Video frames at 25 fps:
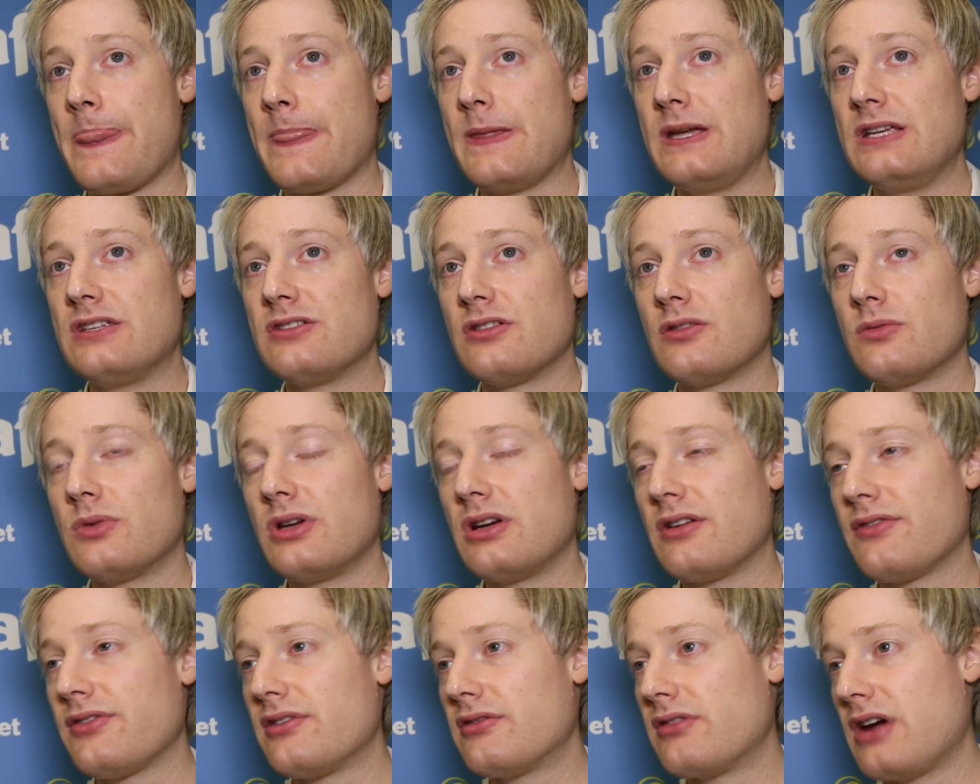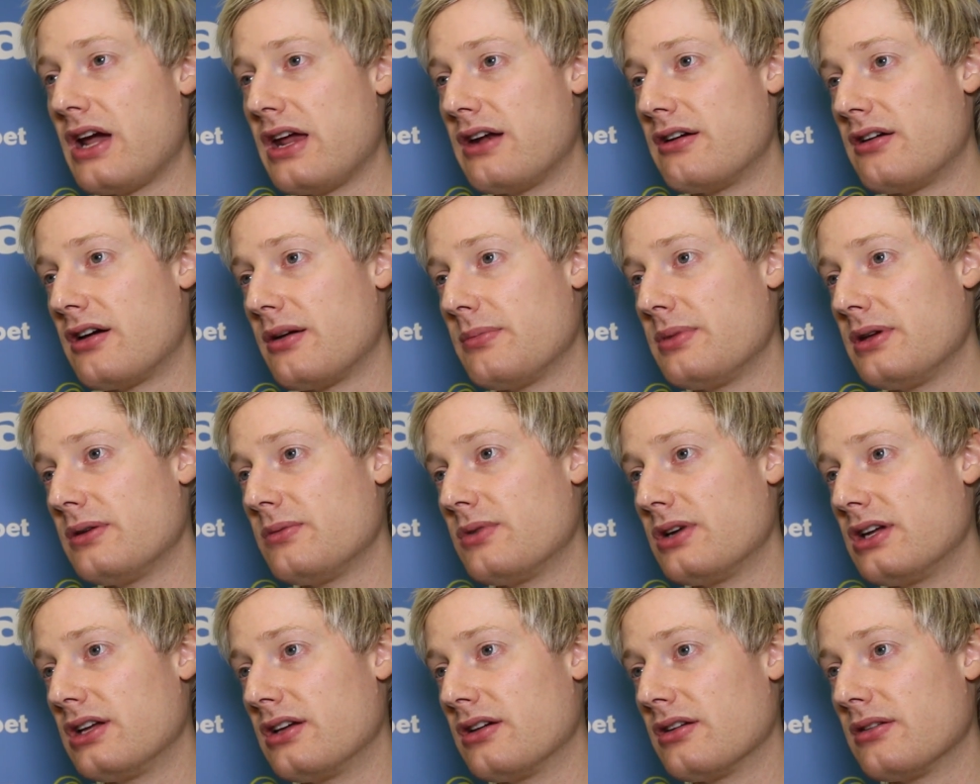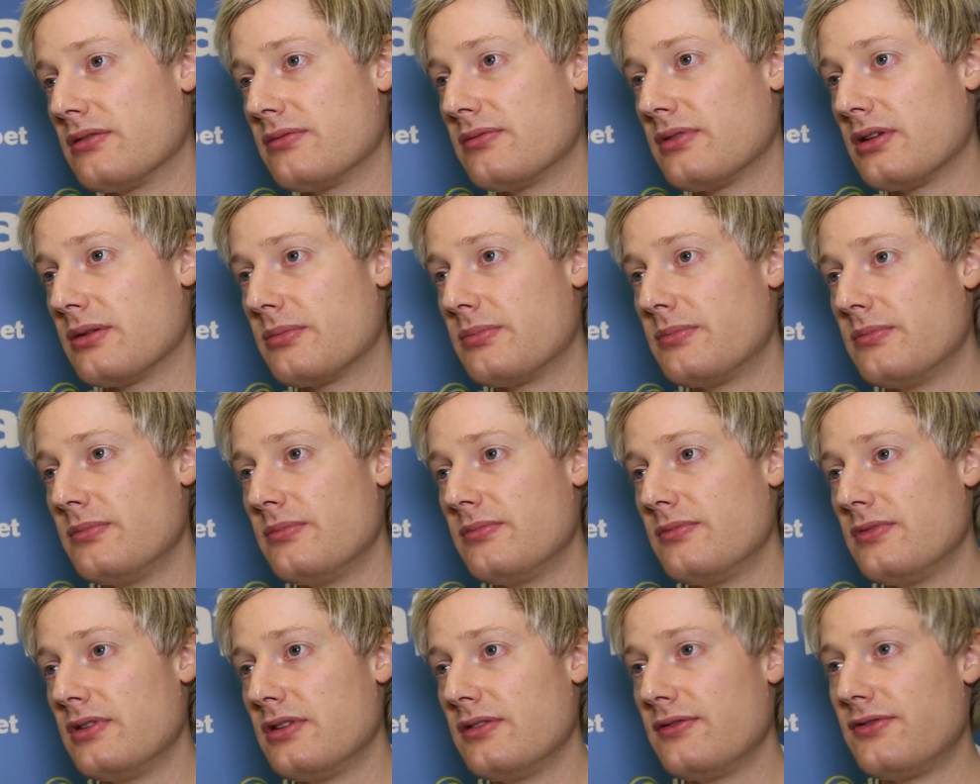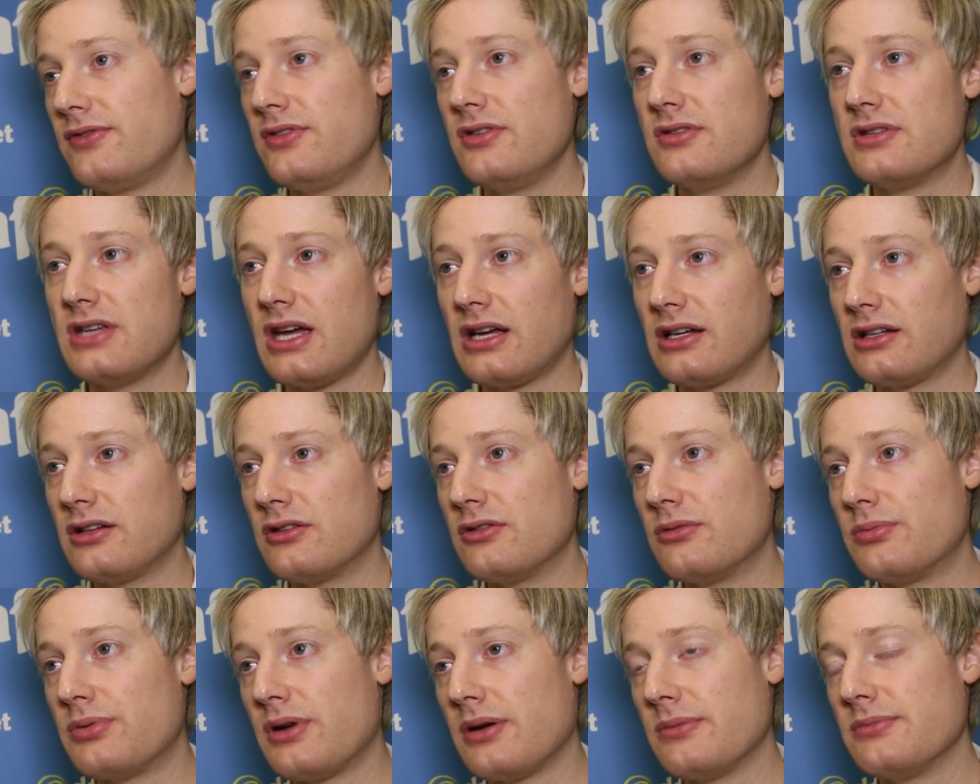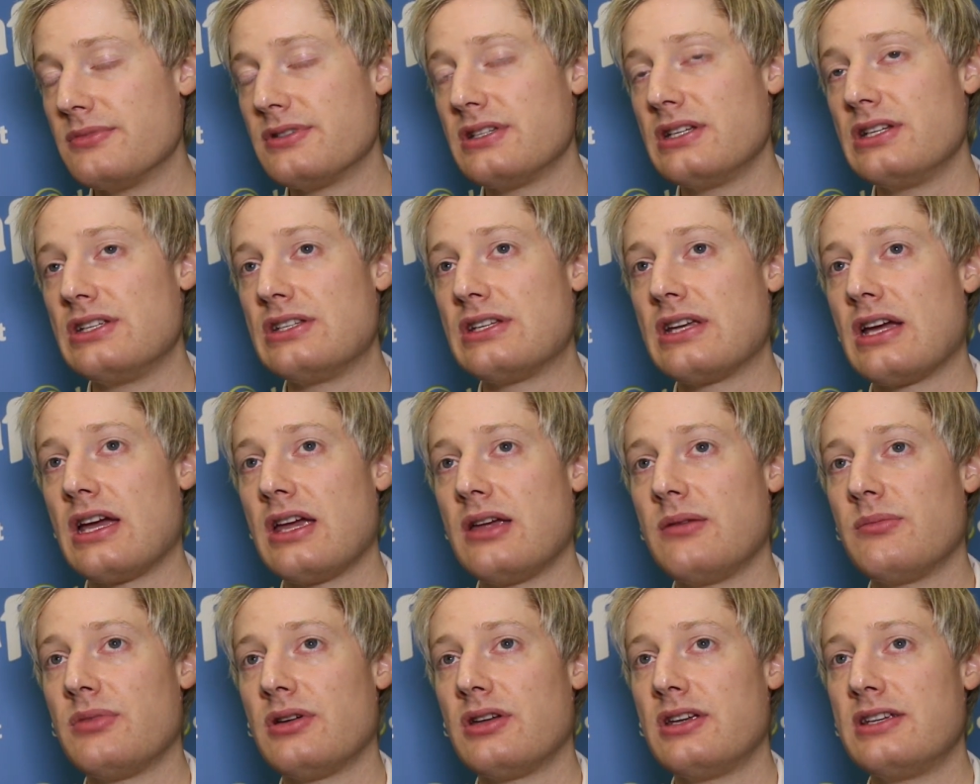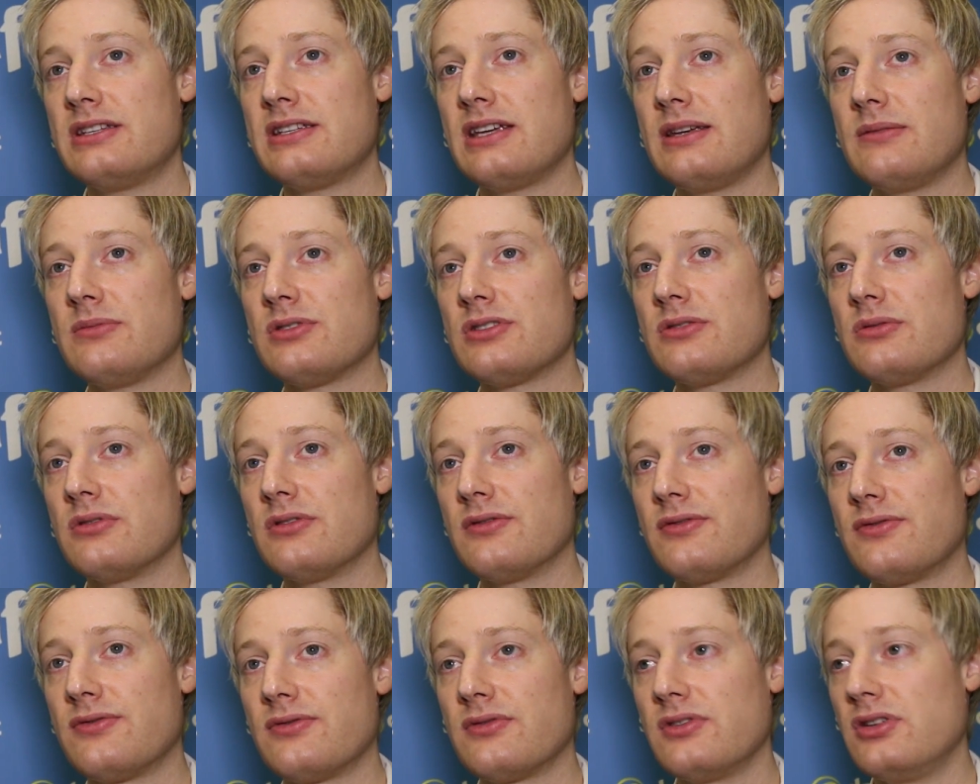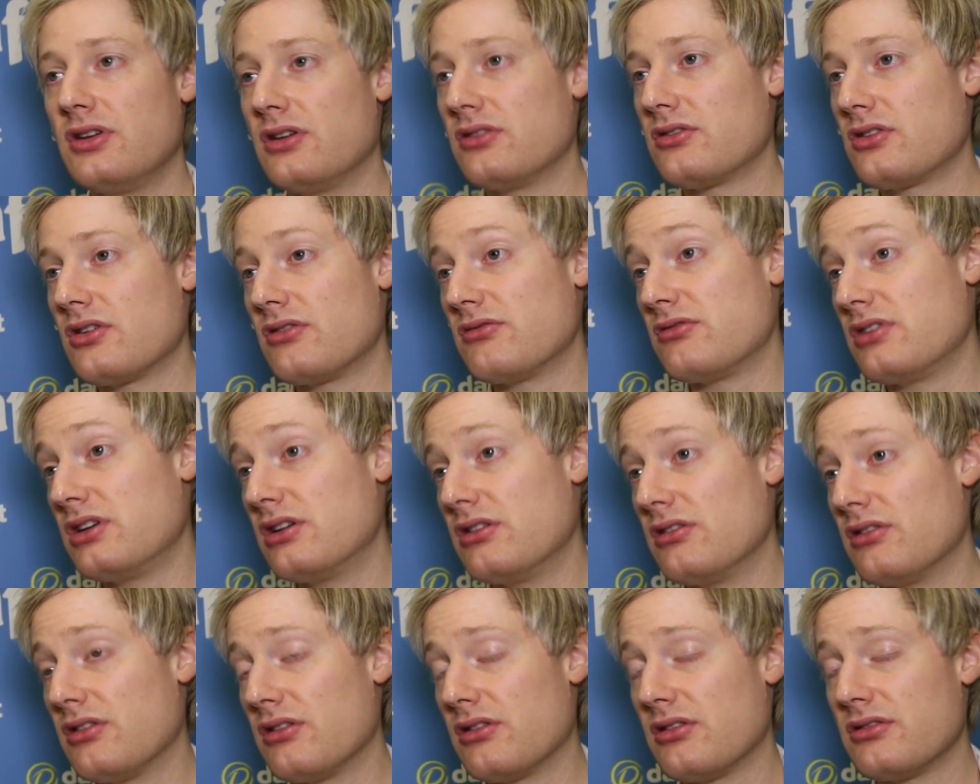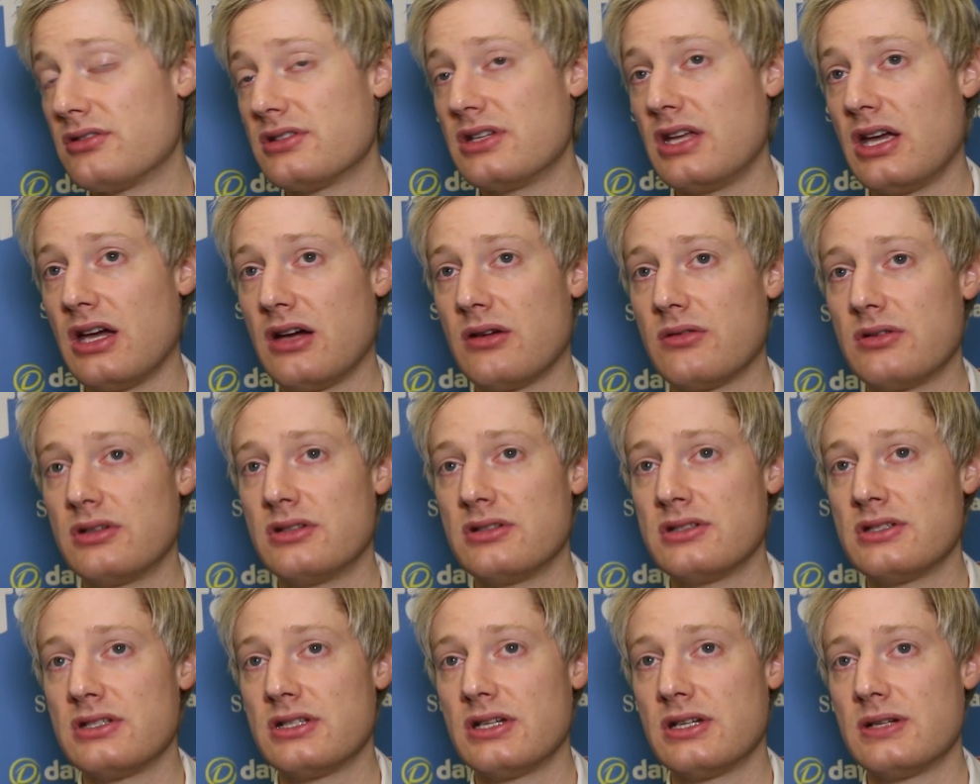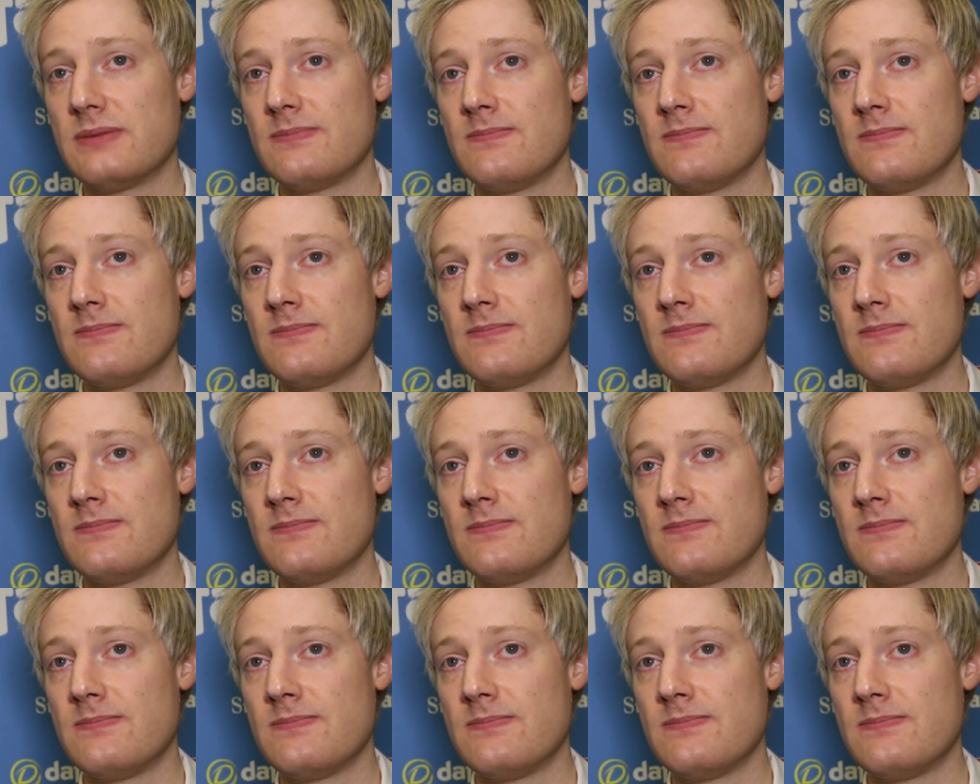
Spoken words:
he sort of went off the radar a bit, where he got a few technical problems in his game, but he seems to have, got rid of those now. And,